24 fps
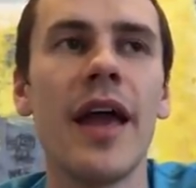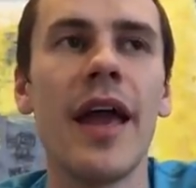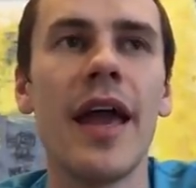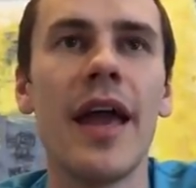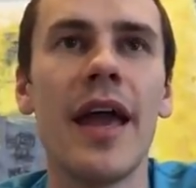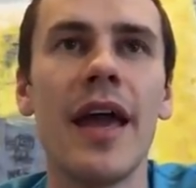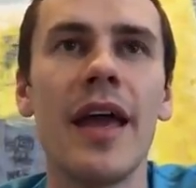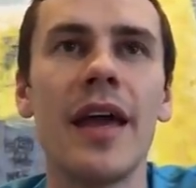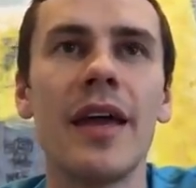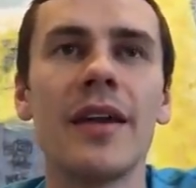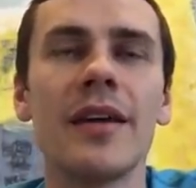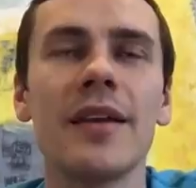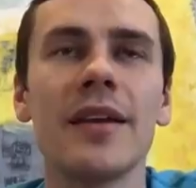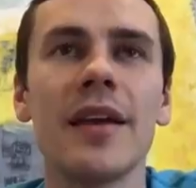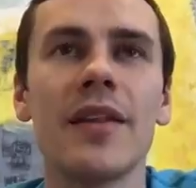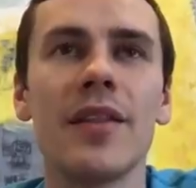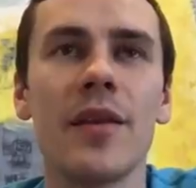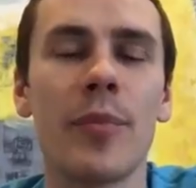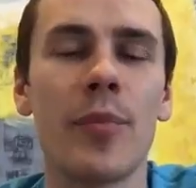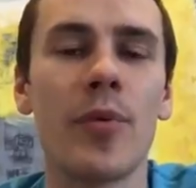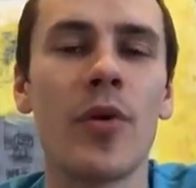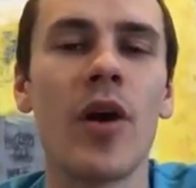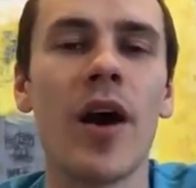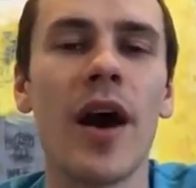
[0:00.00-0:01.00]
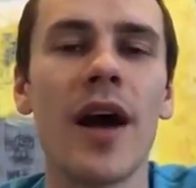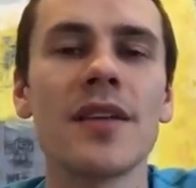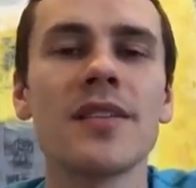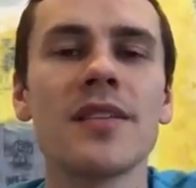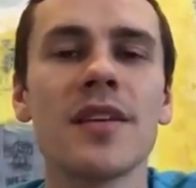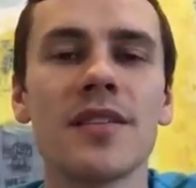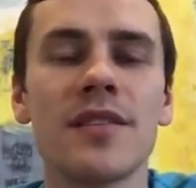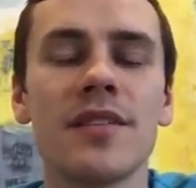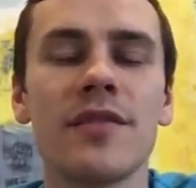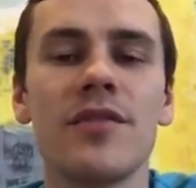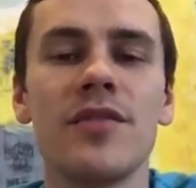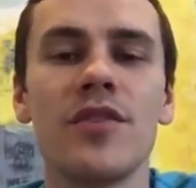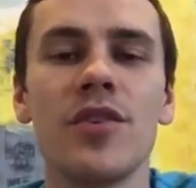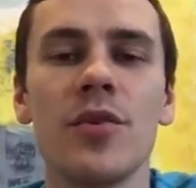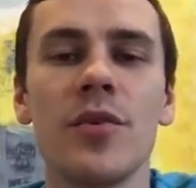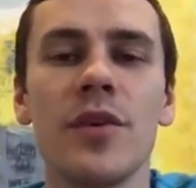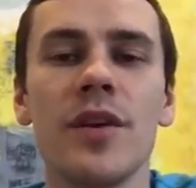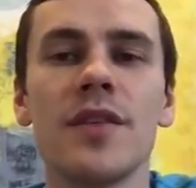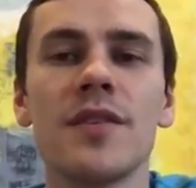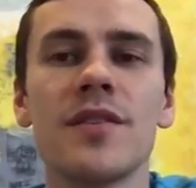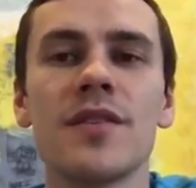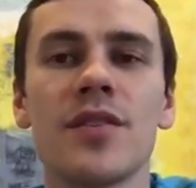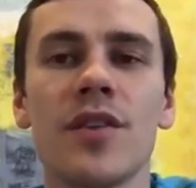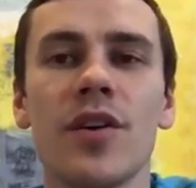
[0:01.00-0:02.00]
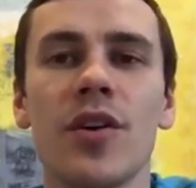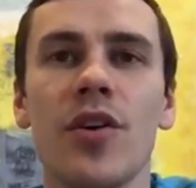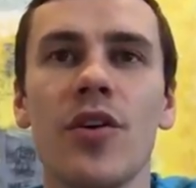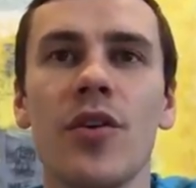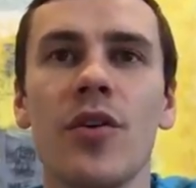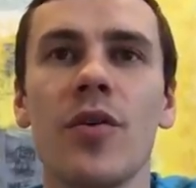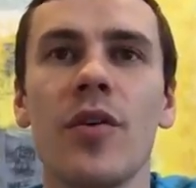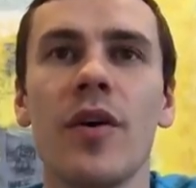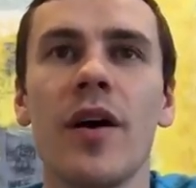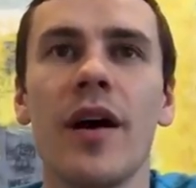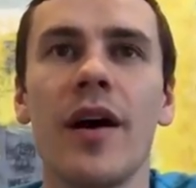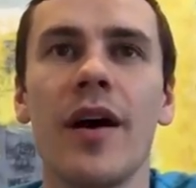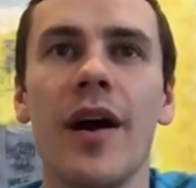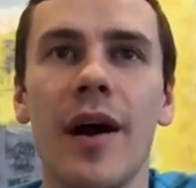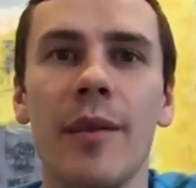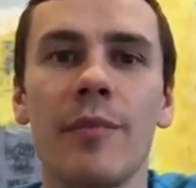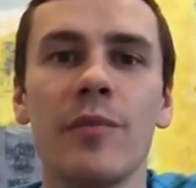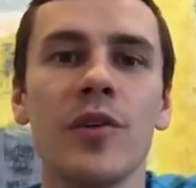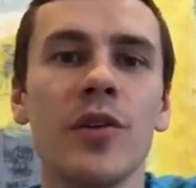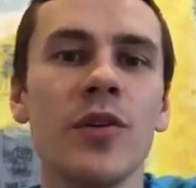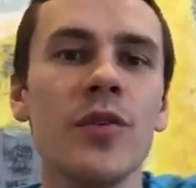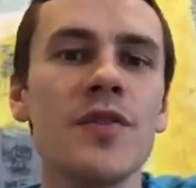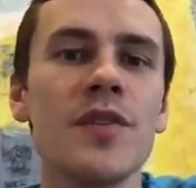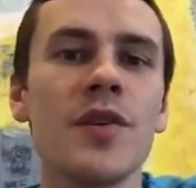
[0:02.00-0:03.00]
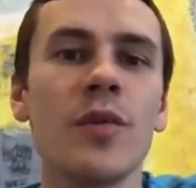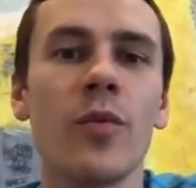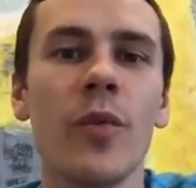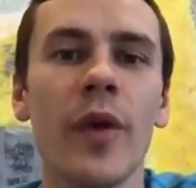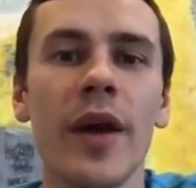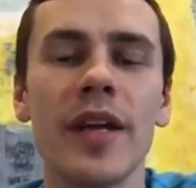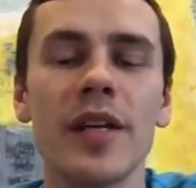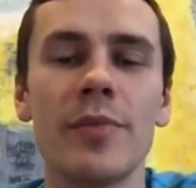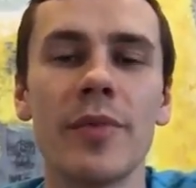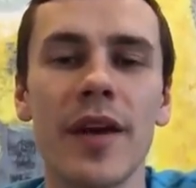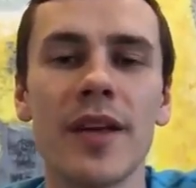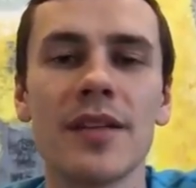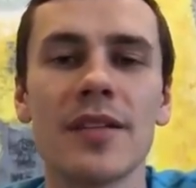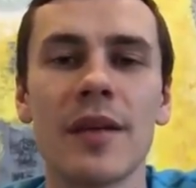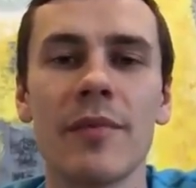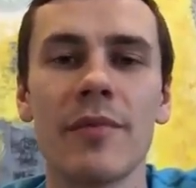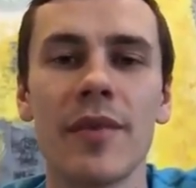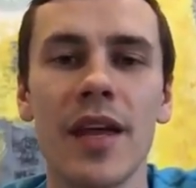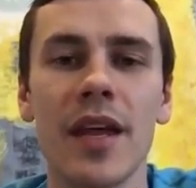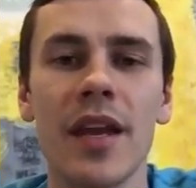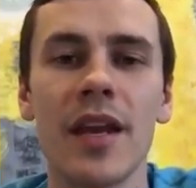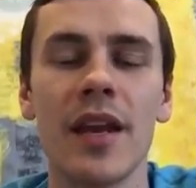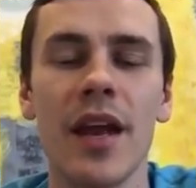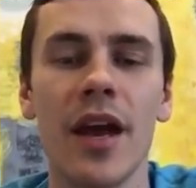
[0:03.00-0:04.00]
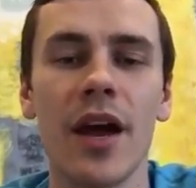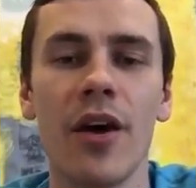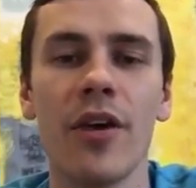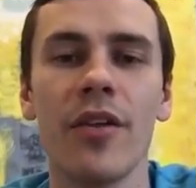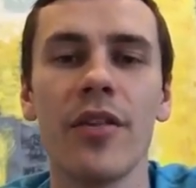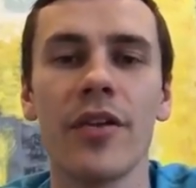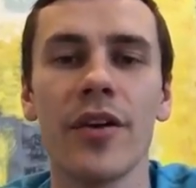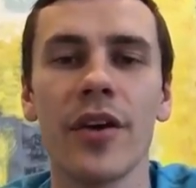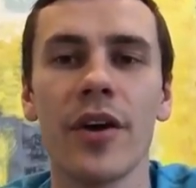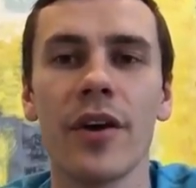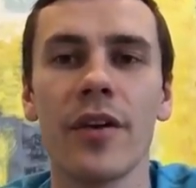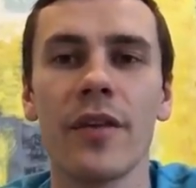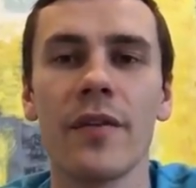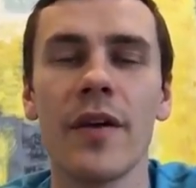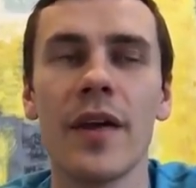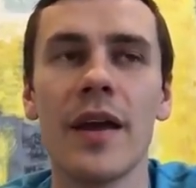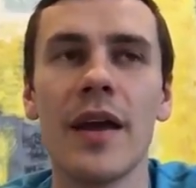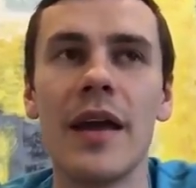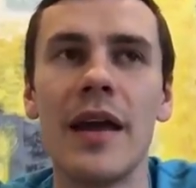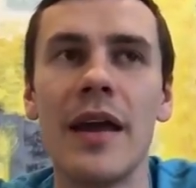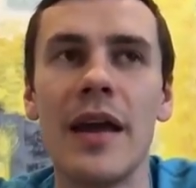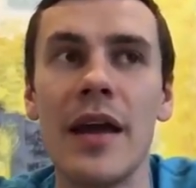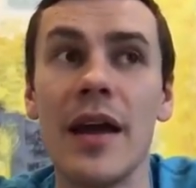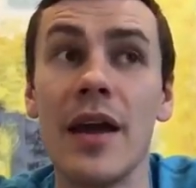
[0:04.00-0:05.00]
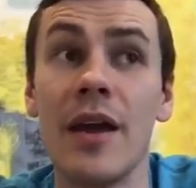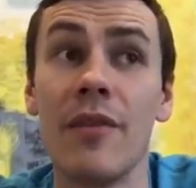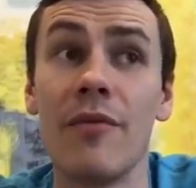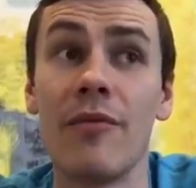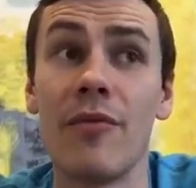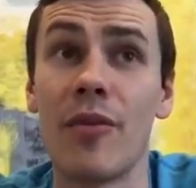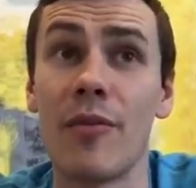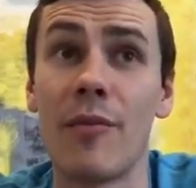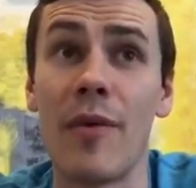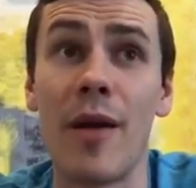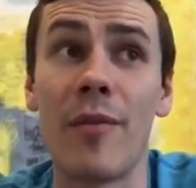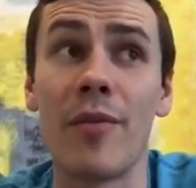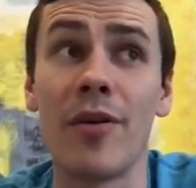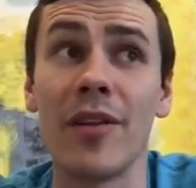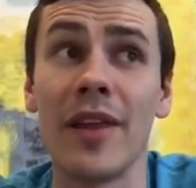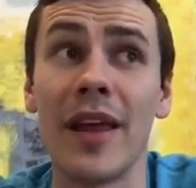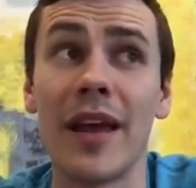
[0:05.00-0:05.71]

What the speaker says: and in the process of doing so, I'm losing weight because I'm getting healthier. Remember,